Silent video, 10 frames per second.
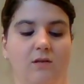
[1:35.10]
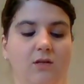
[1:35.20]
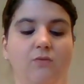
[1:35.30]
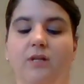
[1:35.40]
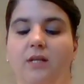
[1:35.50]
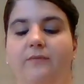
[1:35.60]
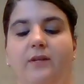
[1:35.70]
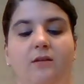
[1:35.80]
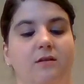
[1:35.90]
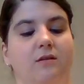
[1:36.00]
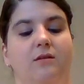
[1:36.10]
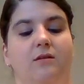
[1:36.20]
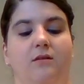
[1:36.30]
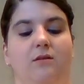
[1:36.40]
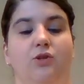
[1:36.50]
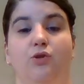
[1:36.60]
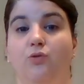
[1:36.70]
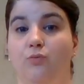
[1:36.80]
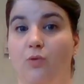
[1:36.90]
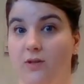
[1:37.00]
You could even
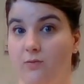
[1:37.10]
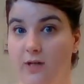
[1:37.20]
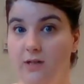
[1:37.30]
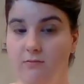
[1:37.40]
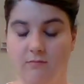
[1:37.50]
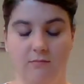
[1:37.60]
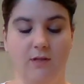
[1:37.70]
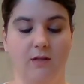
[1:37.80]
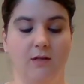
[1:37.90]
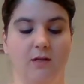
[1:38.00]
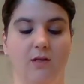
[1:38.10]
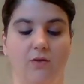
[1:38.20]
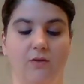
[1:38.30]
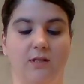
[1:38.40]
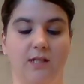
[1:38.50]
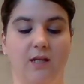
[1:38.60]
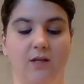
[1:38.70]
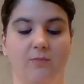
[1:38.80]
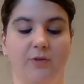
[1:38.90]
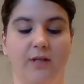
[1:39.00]
do more than one. You could take
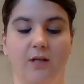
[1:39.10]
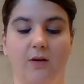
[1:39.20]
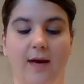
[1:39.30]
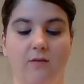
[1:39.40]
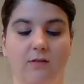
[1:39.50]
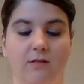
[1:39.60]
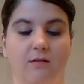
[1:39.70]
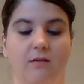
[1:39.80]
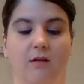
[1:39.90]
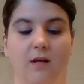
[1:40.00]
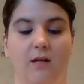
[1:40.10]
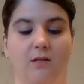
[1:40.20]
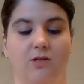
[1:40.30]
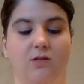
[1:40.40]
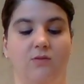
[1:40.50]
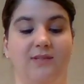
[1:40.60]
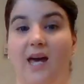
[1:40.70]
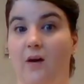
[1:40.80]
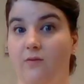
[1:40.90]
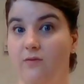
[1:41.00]
your Play-Doh out and just use
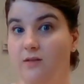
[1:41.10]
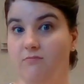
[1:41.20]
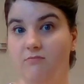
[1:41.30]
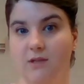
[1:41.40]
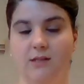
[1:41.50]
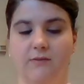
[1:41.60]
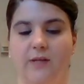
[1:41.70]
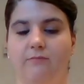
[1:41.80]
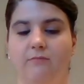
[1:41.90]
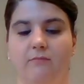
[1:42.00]
half of it. That's fine.